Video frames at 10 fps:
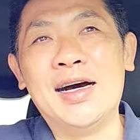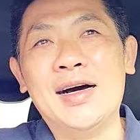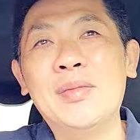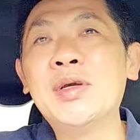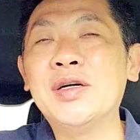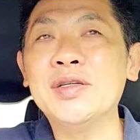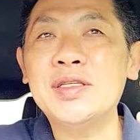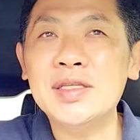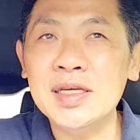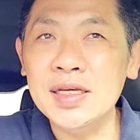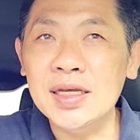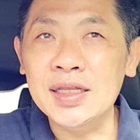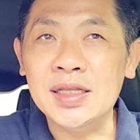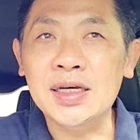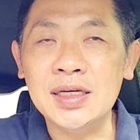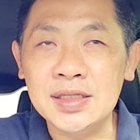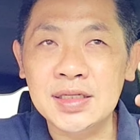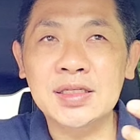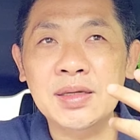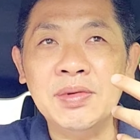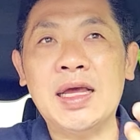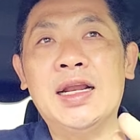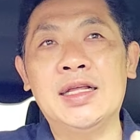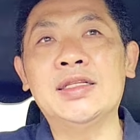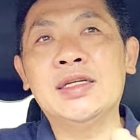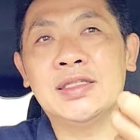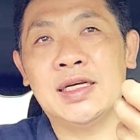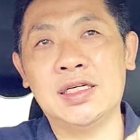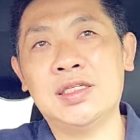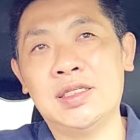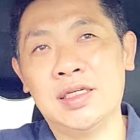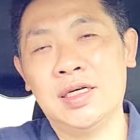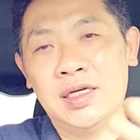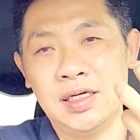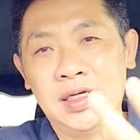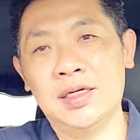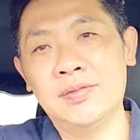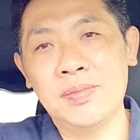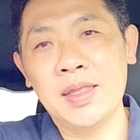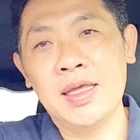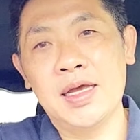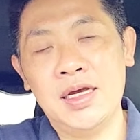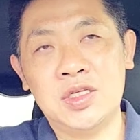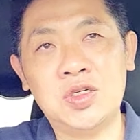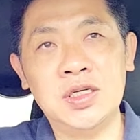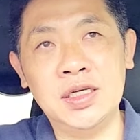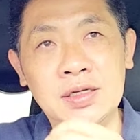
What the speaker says: because the system can handle such extra heat.